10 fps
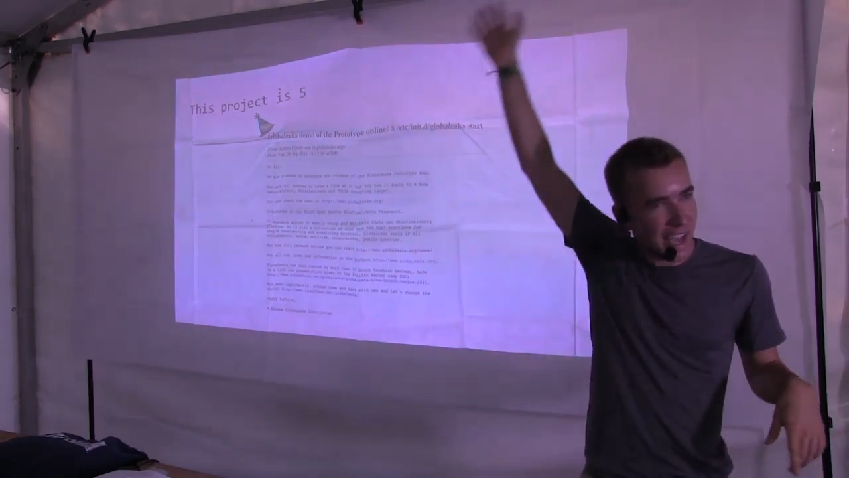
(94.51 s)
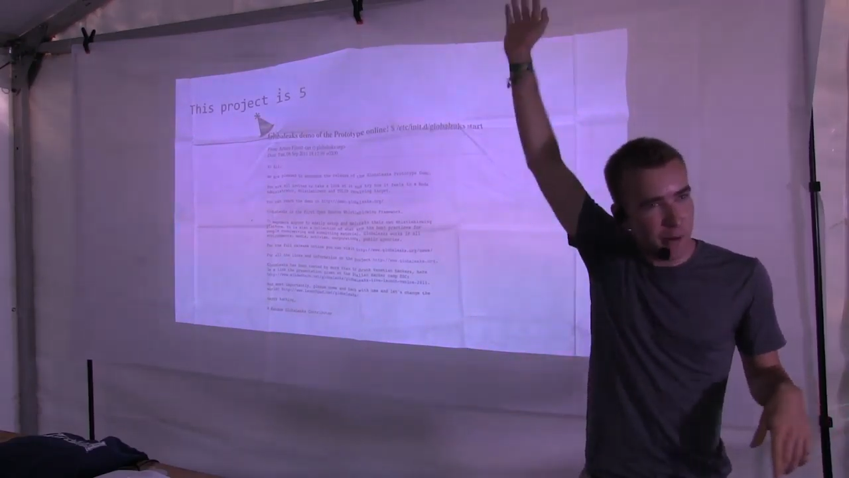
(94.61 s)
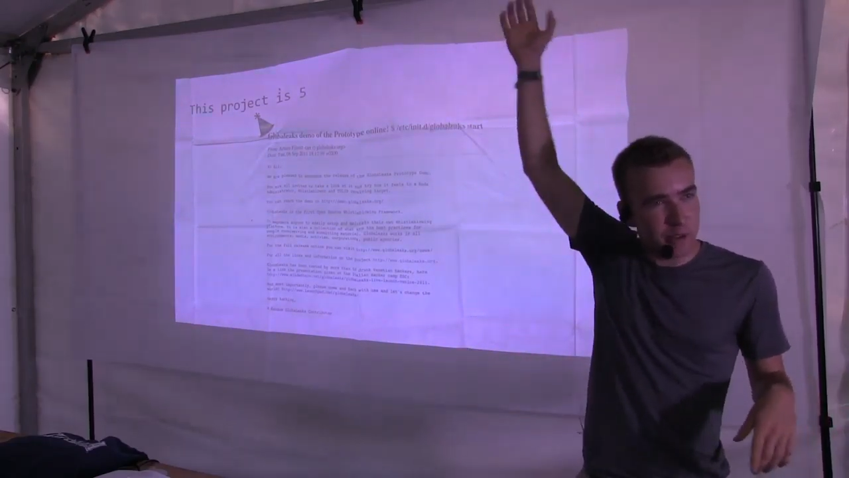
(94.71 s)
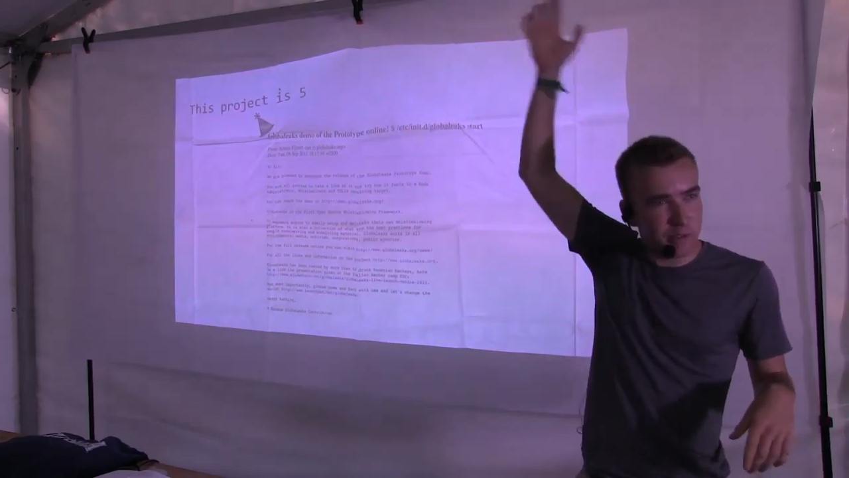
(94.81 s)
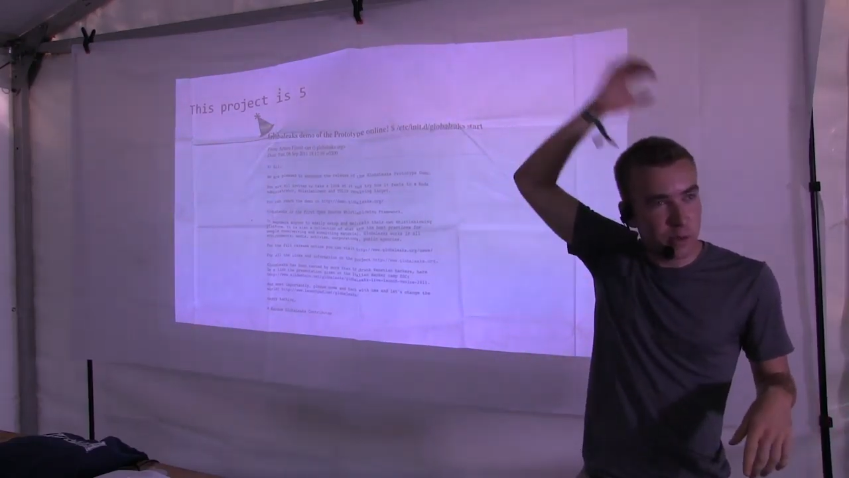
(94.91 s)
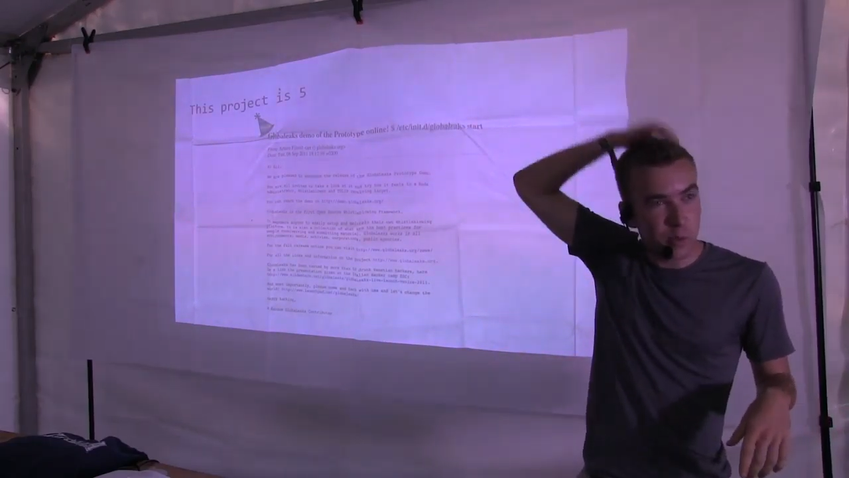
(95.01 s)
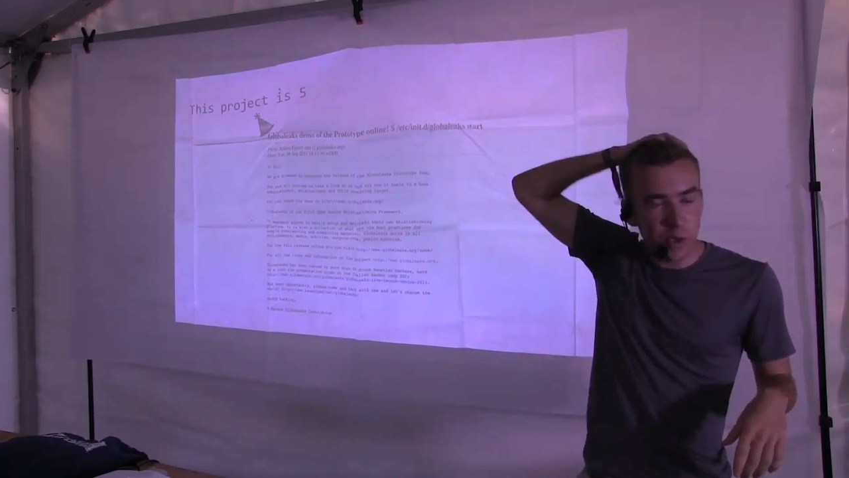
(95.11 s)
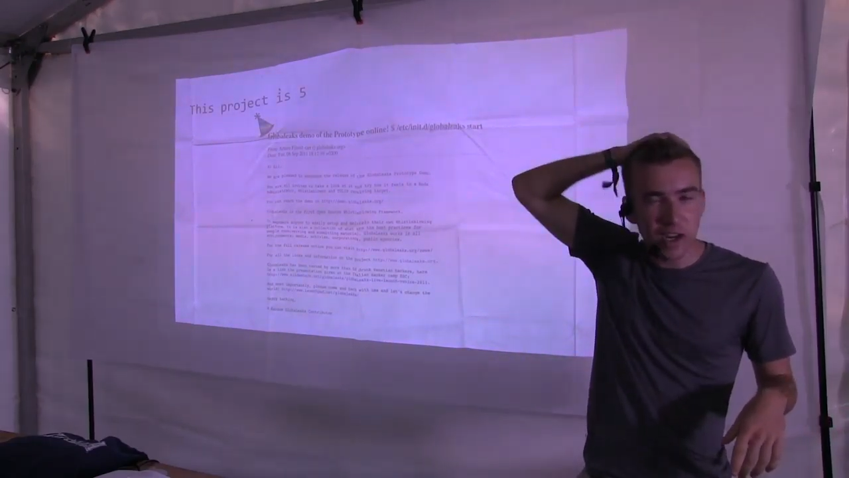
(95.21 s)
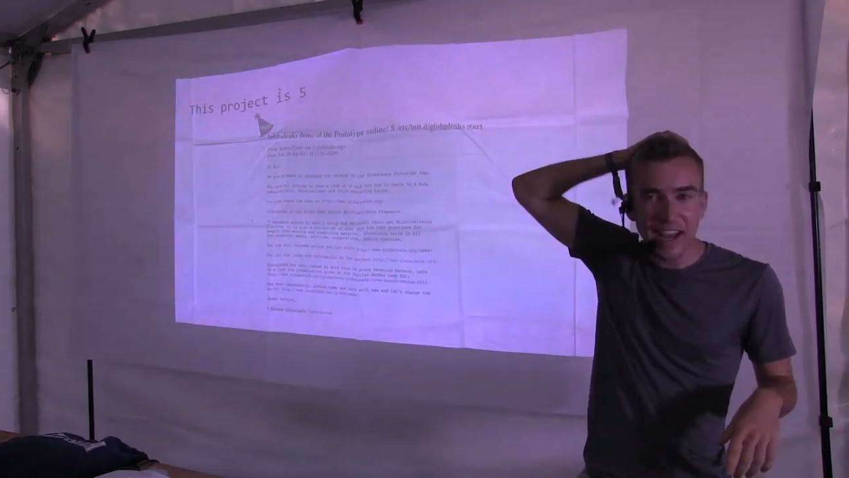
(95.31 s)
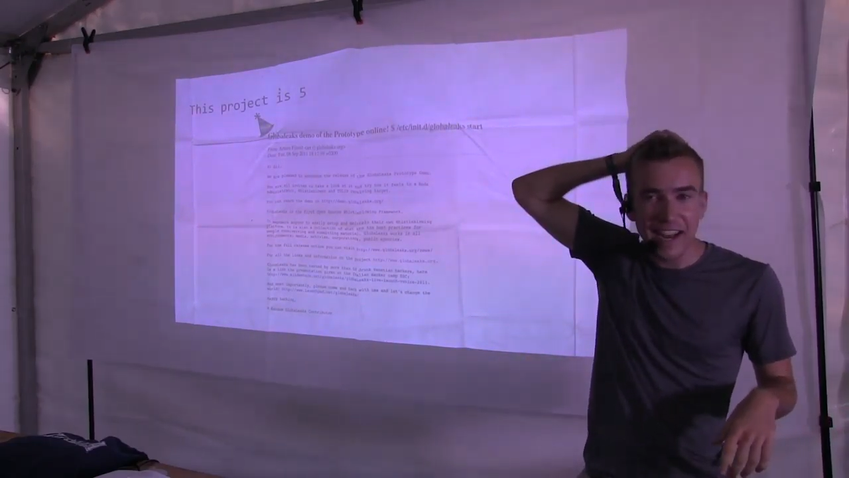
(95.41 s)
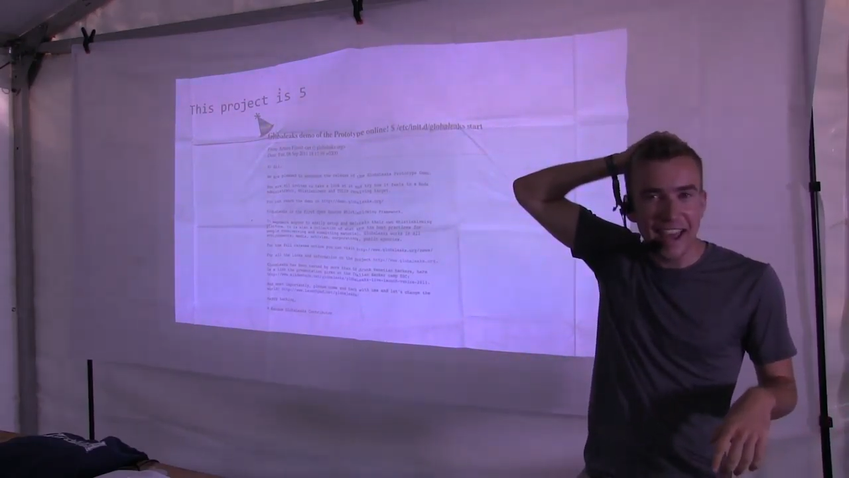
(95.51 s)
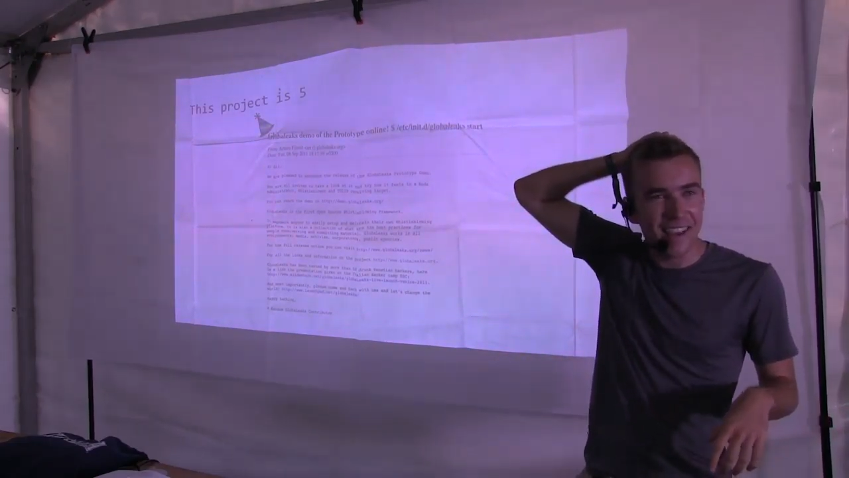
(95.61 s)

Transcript: how many of you were at